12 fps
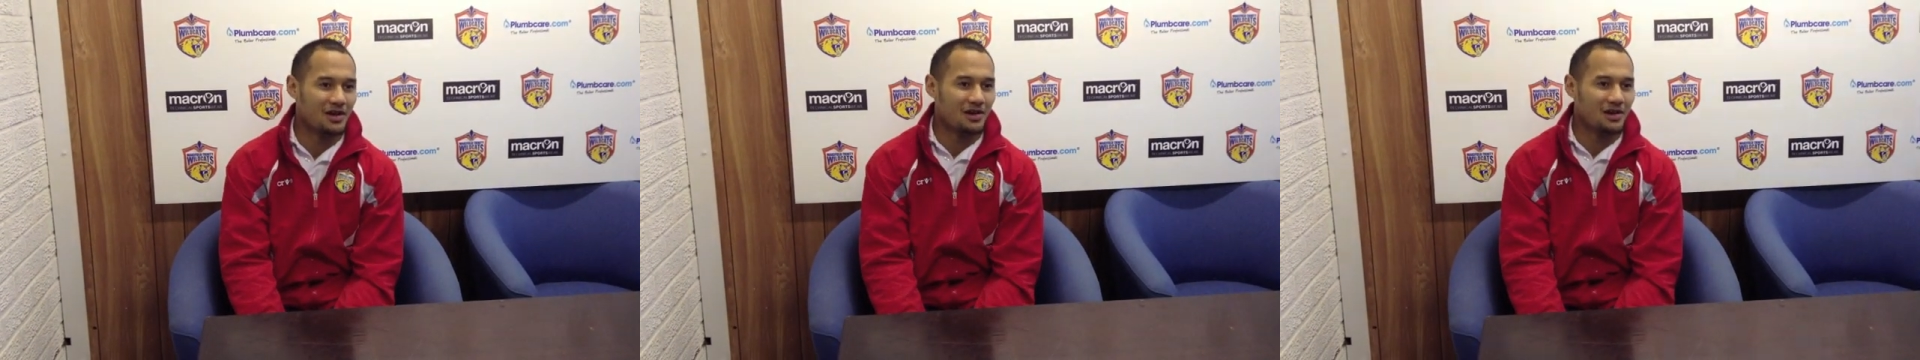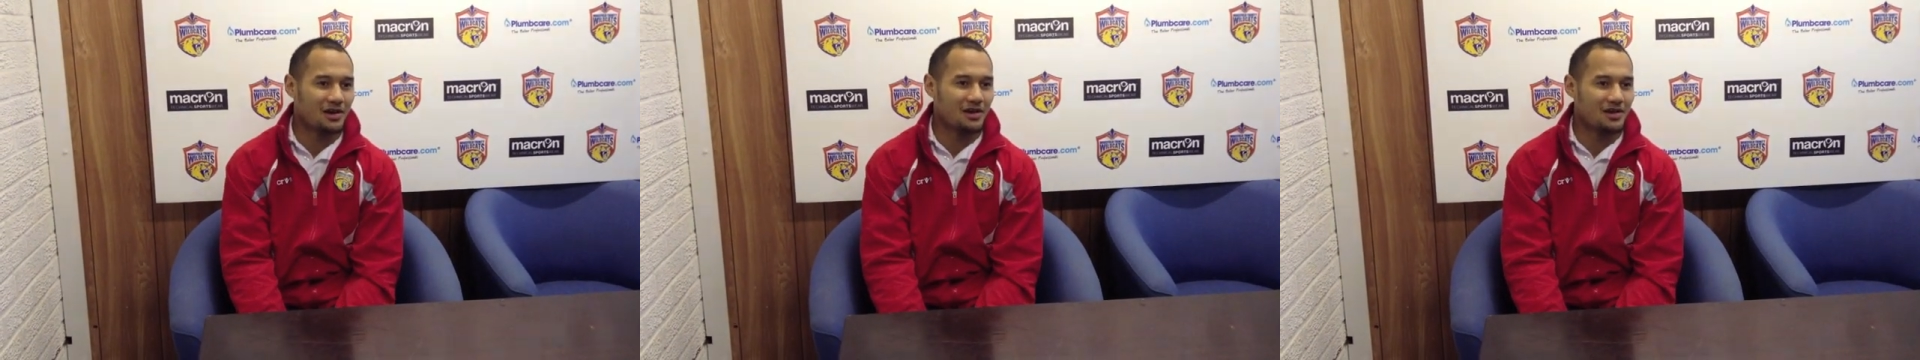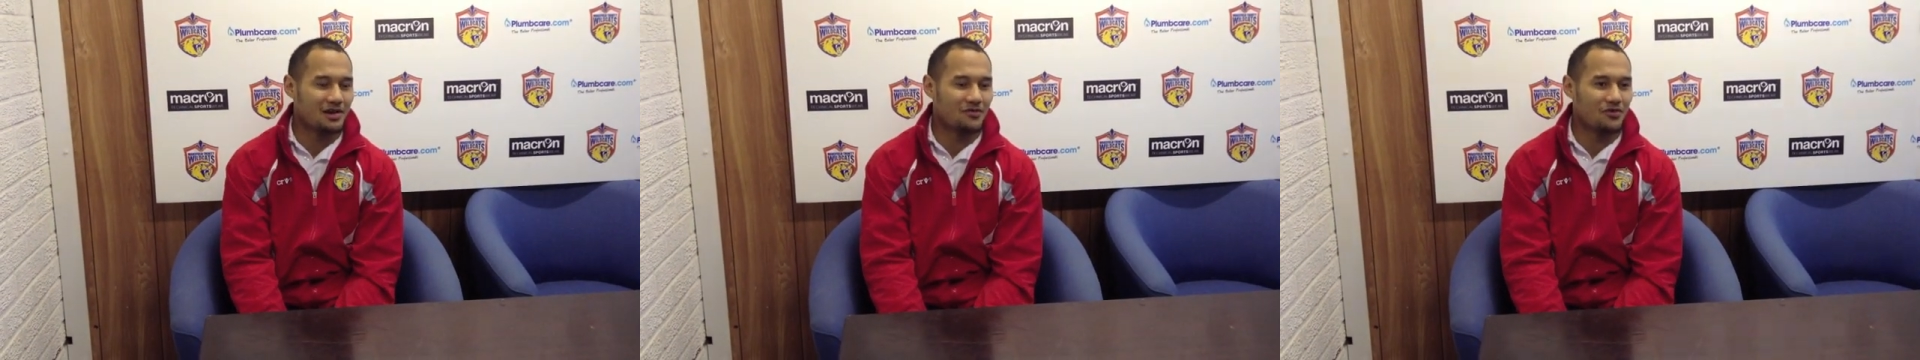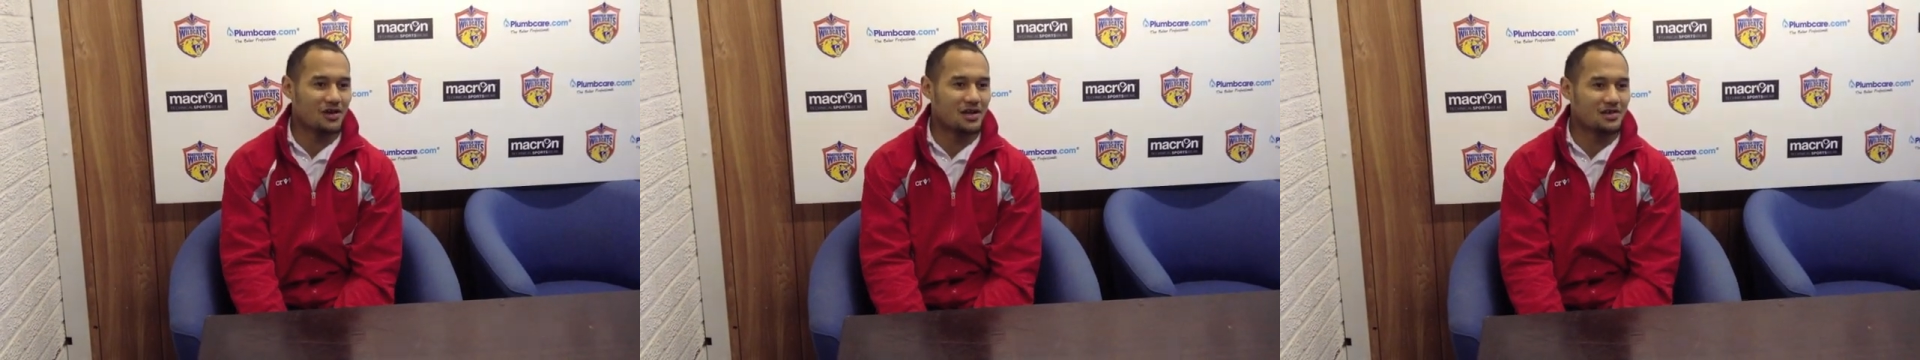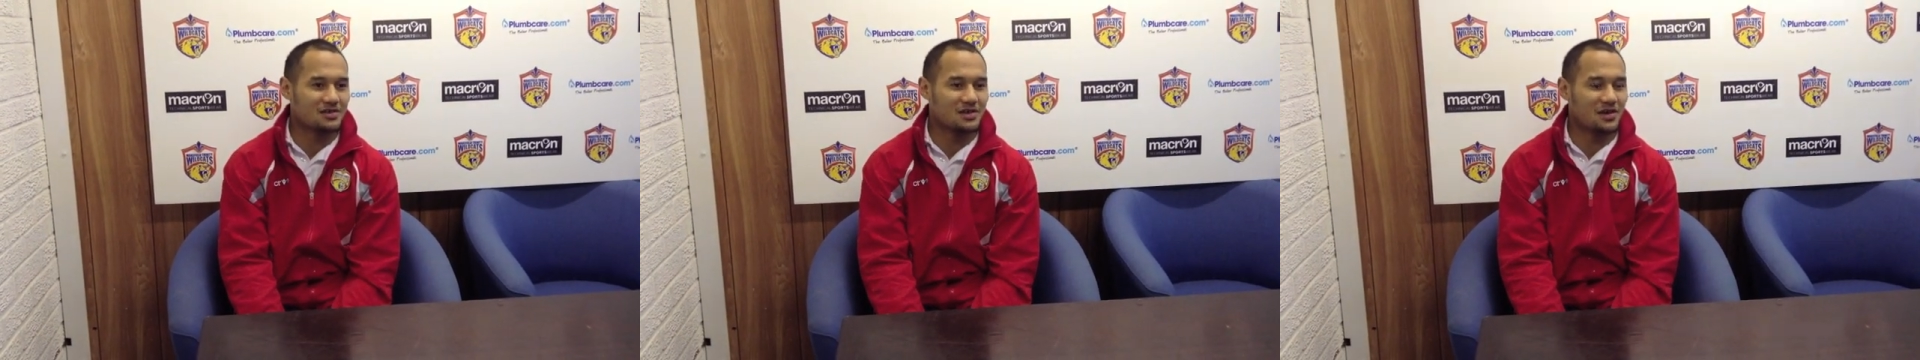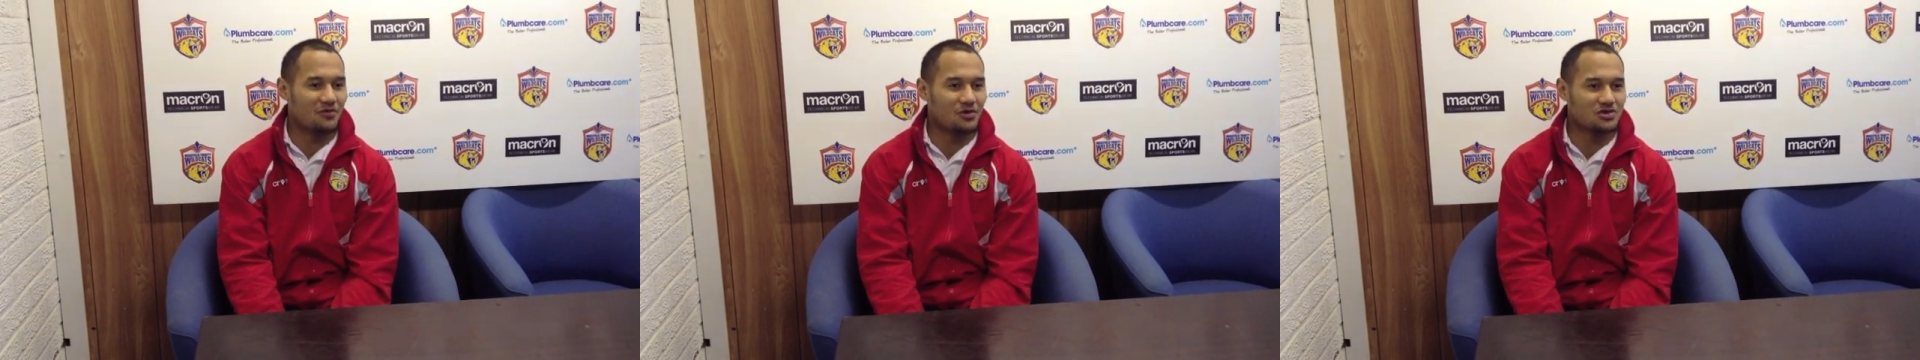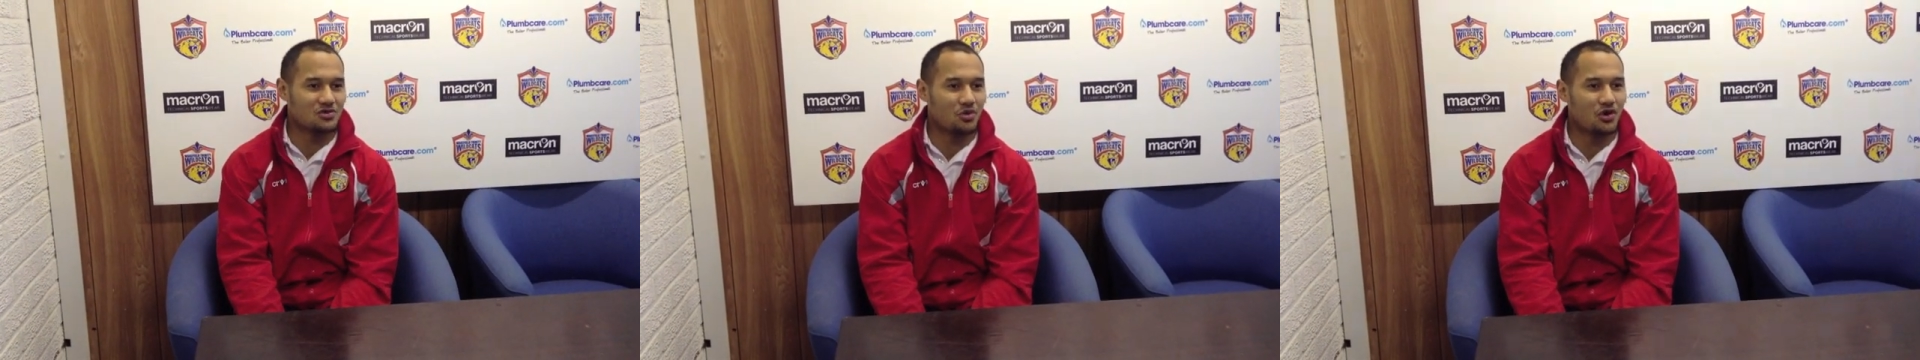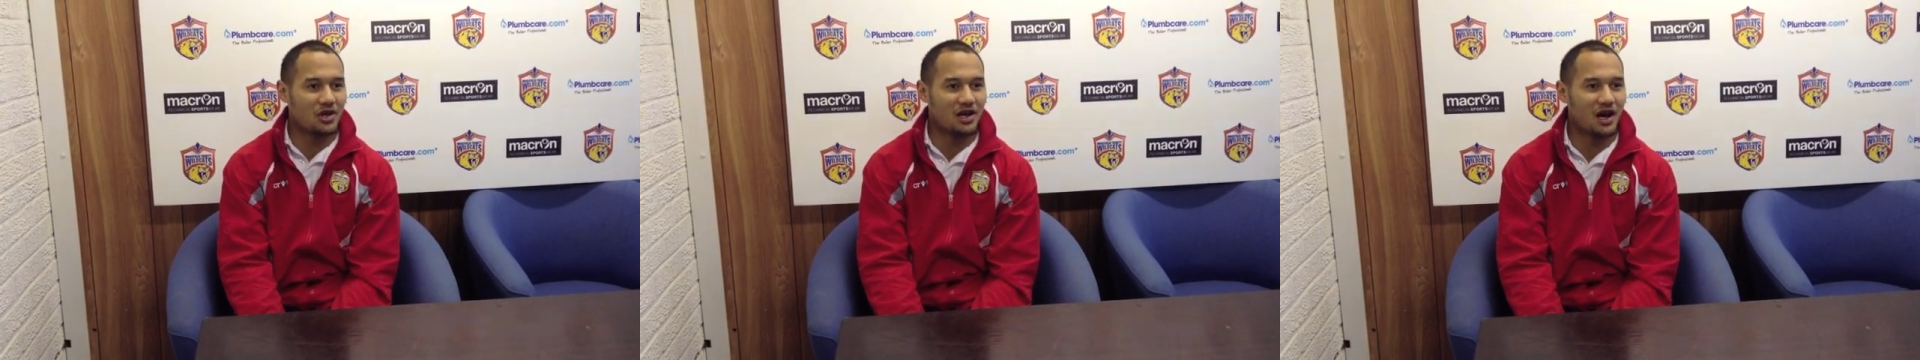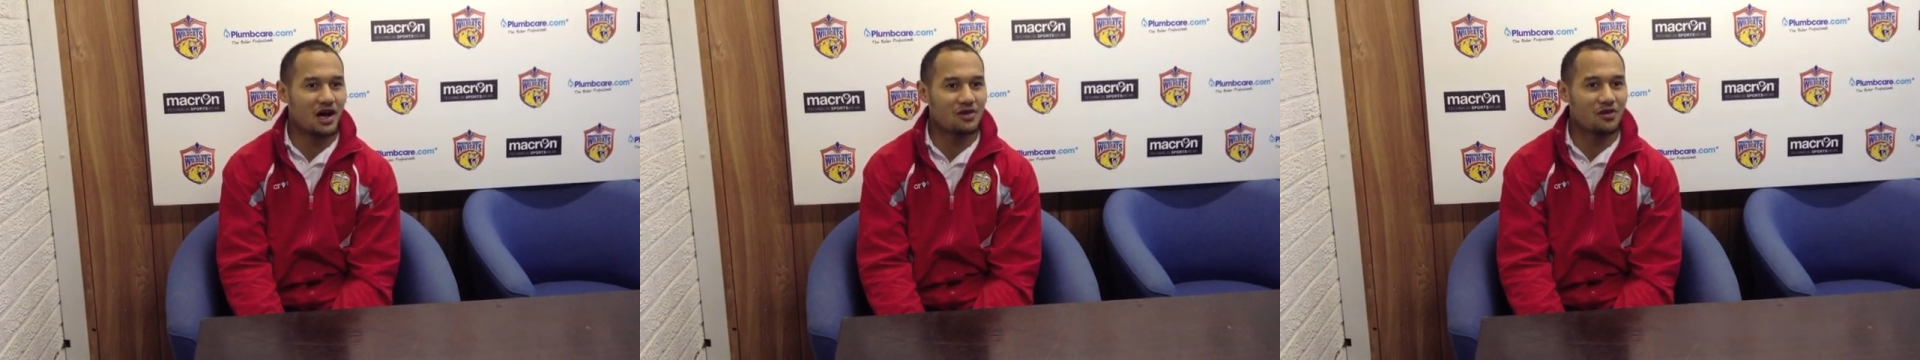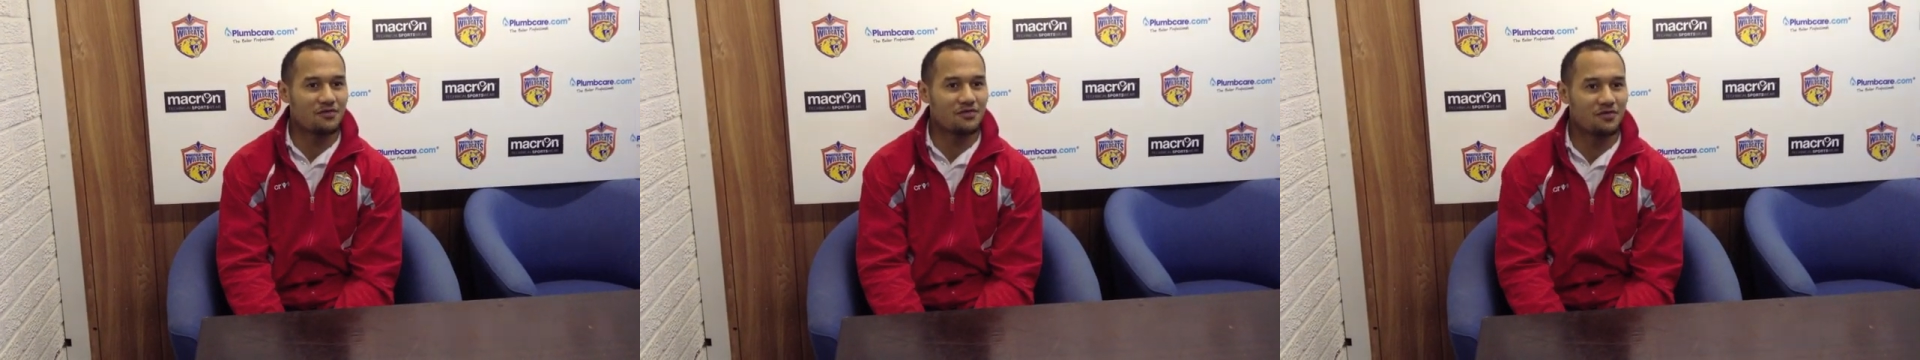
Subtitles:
like everyone else, everyone's just working hard off the